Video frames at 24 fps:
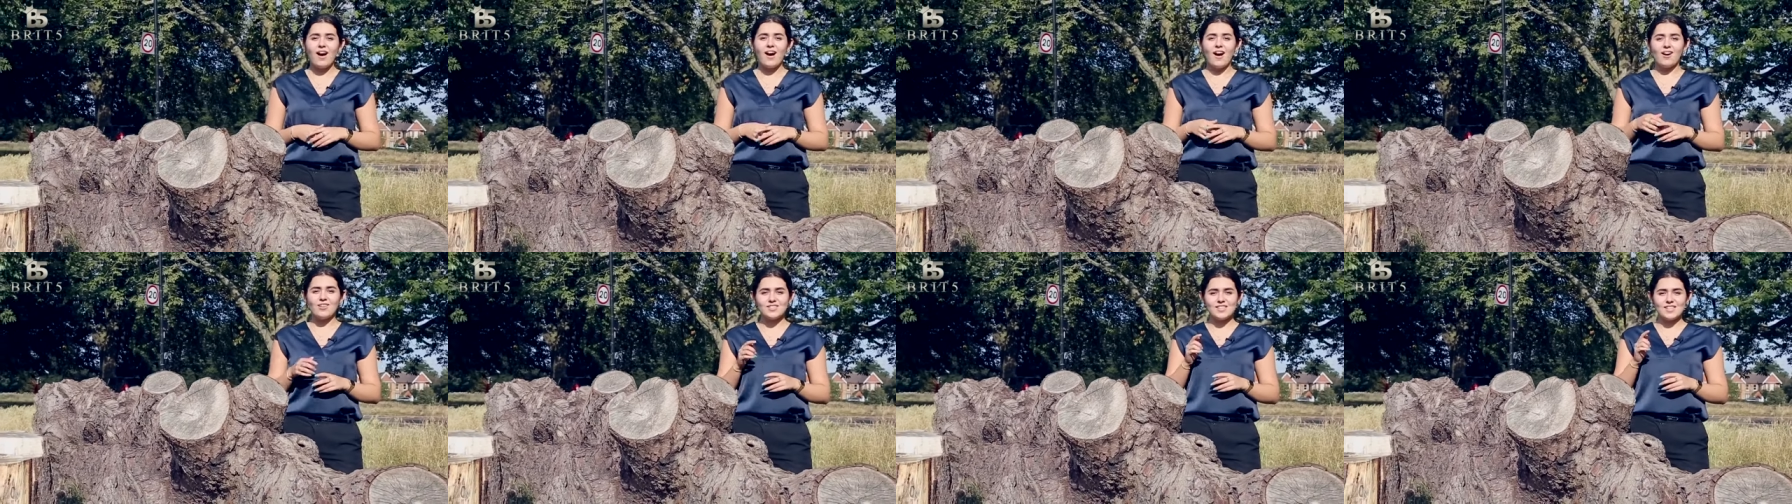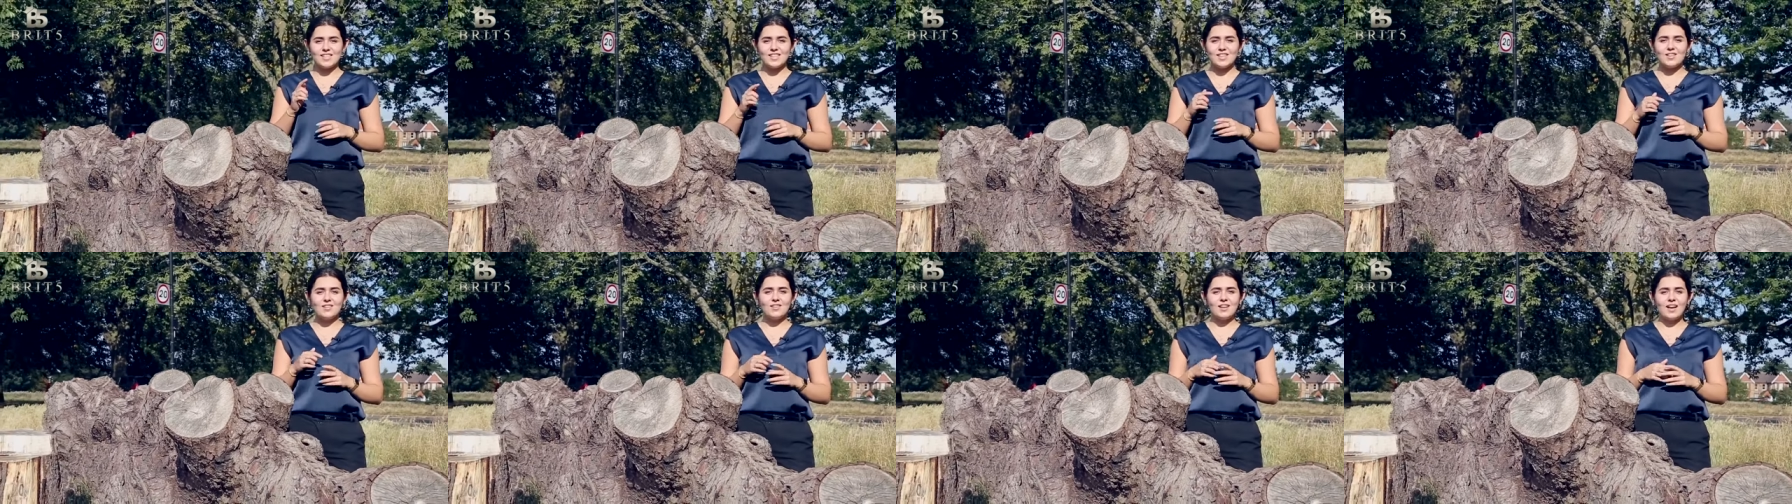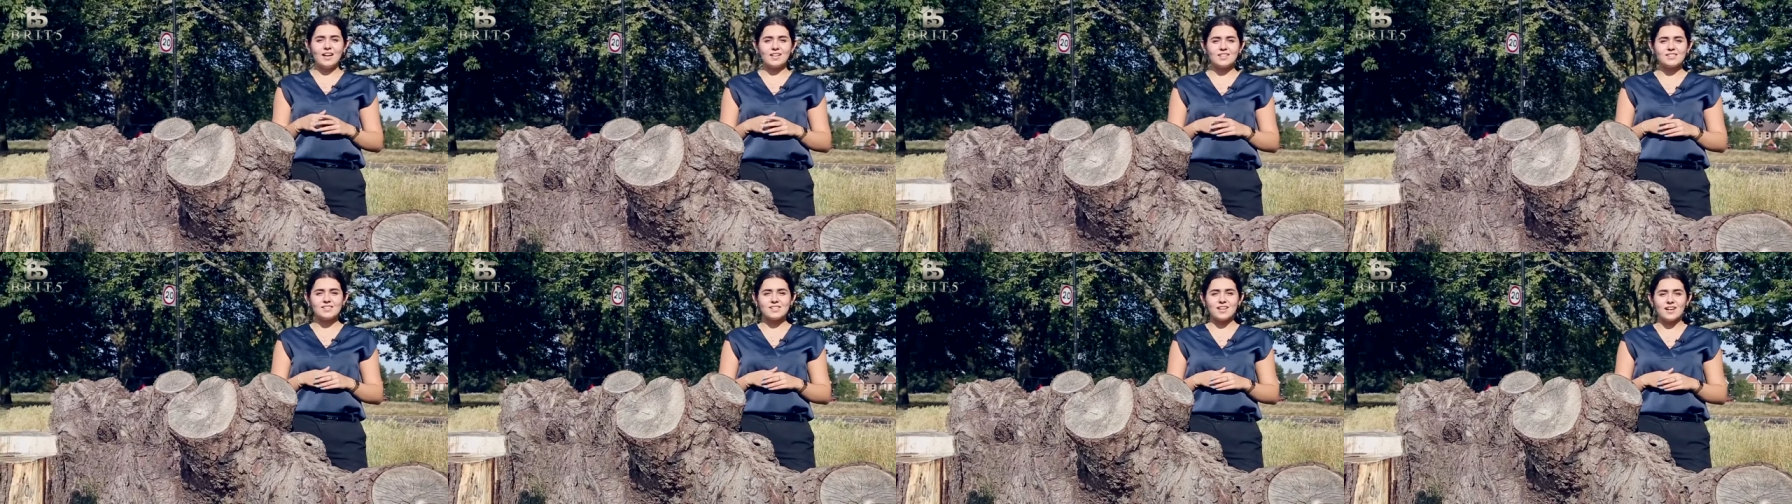I'll see you
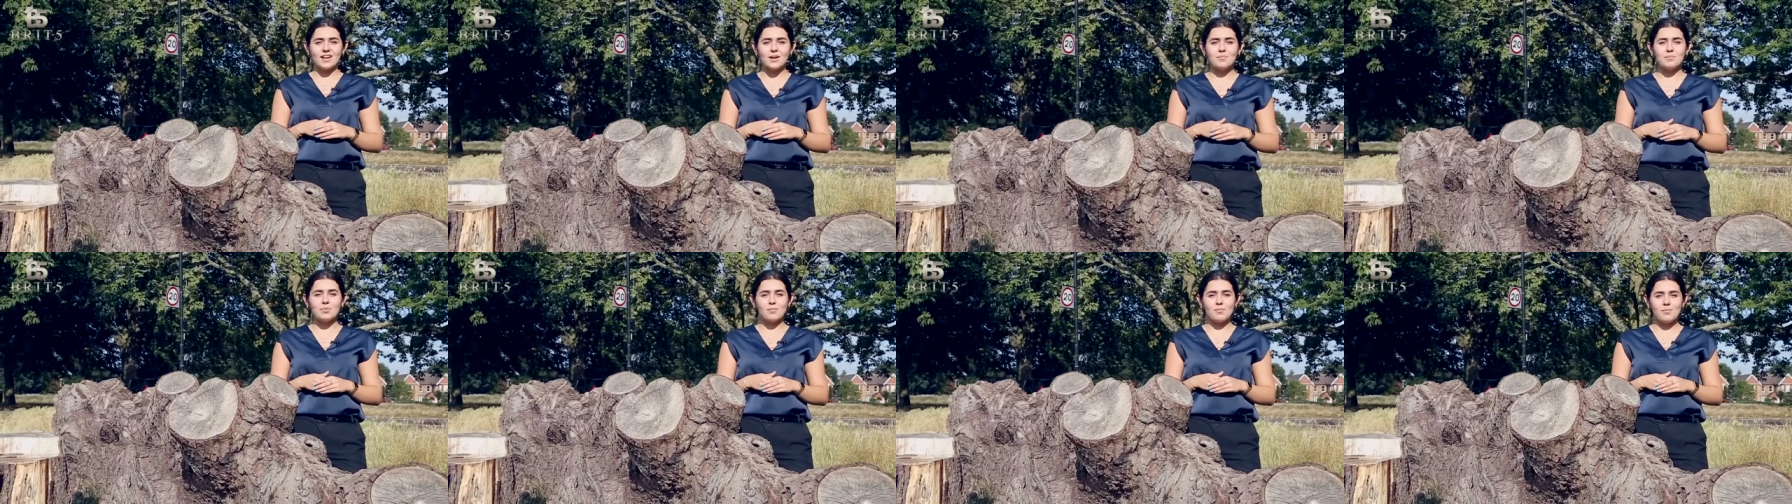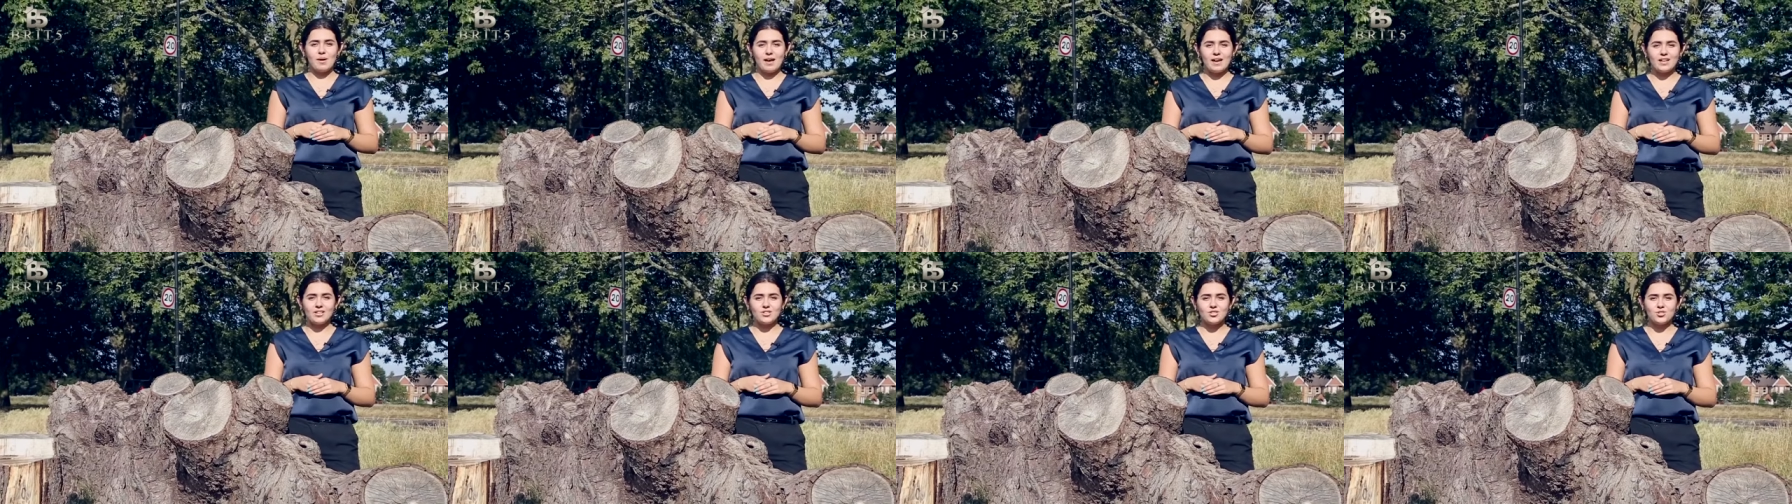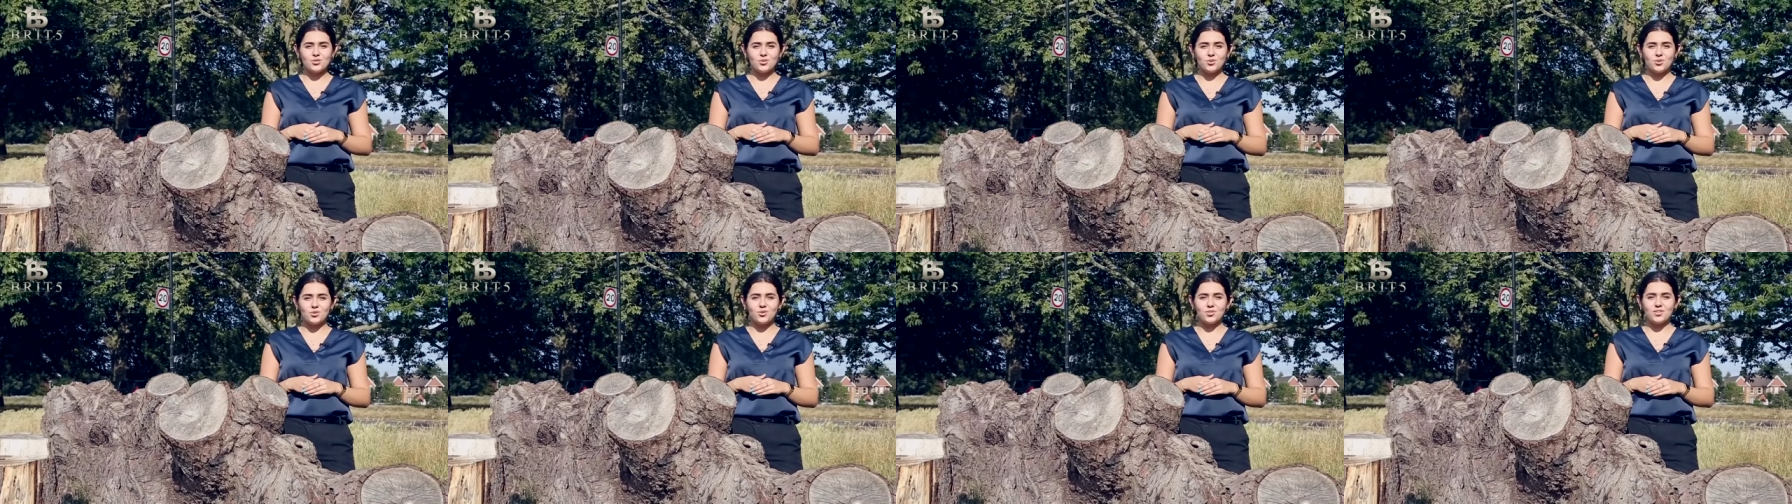next time, but make
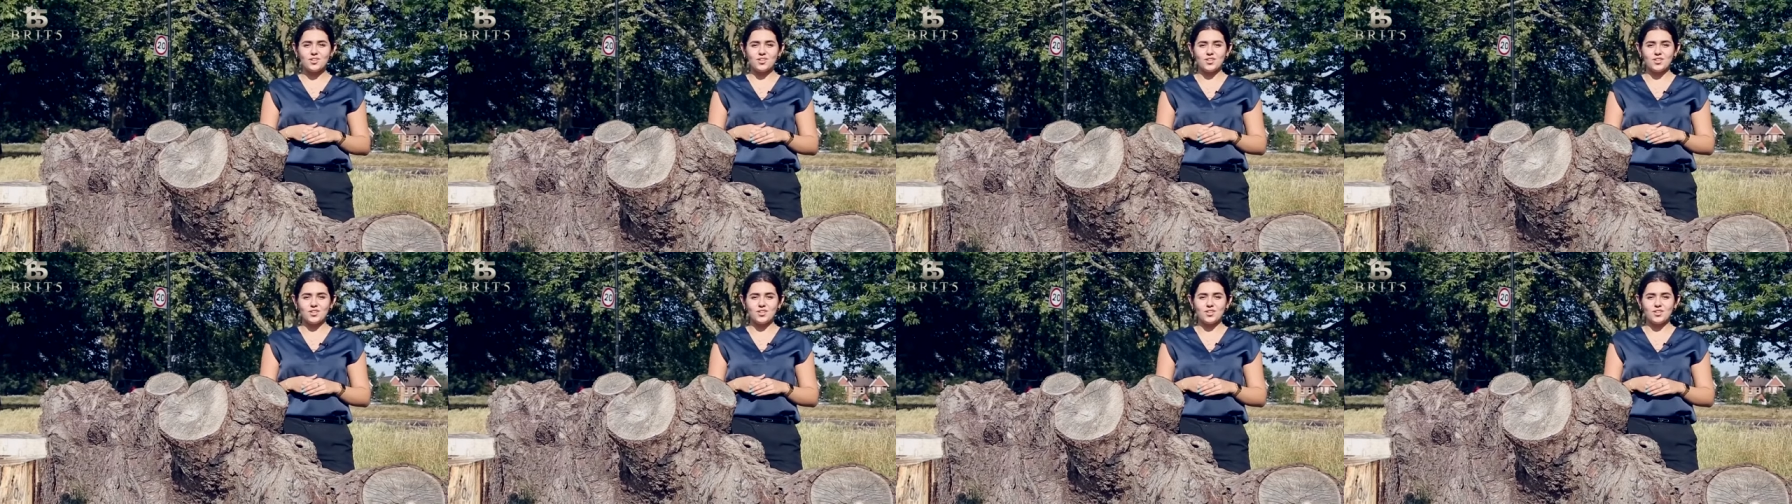sure